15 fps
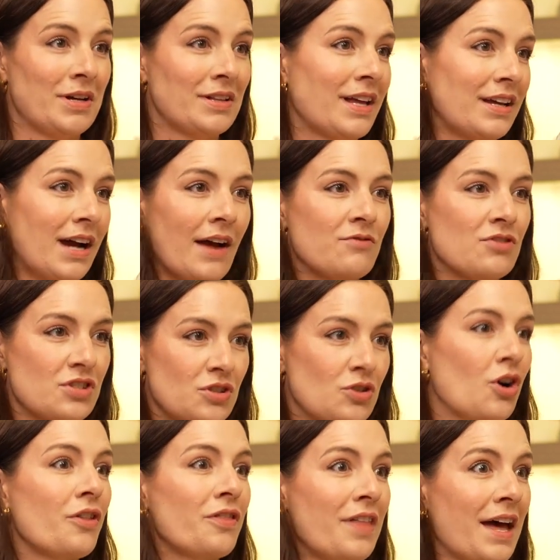Like I've just
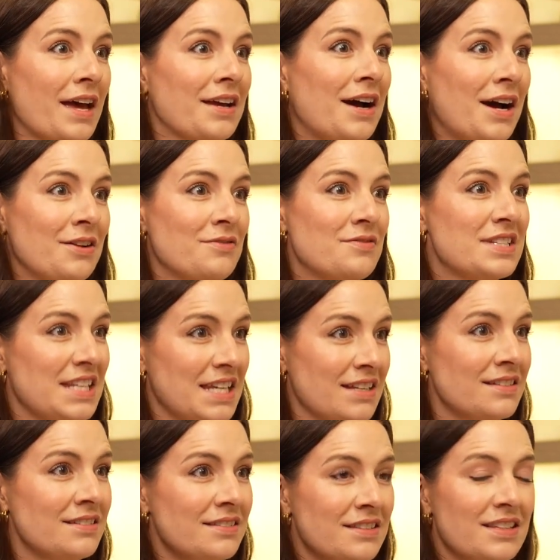got that kind of
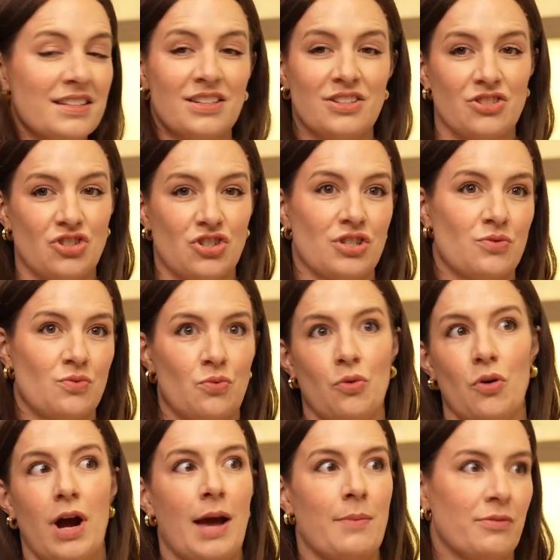skin that is just
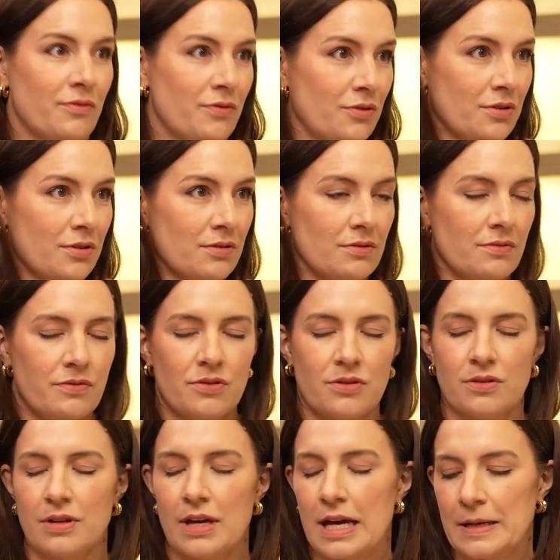ripe for
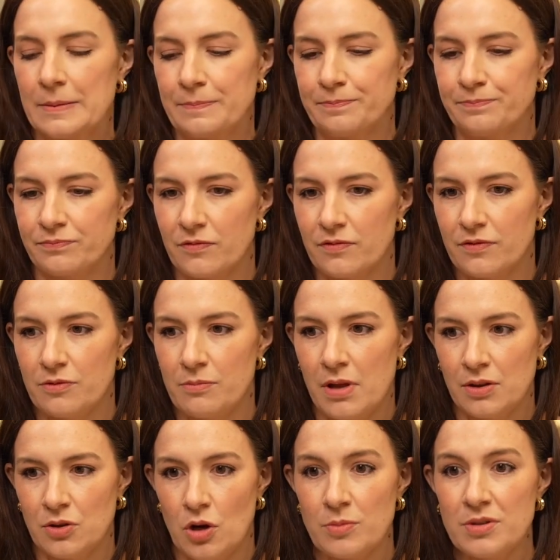
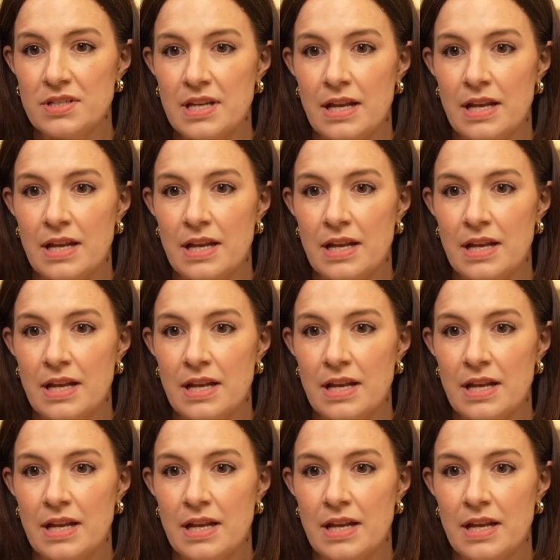melanomas,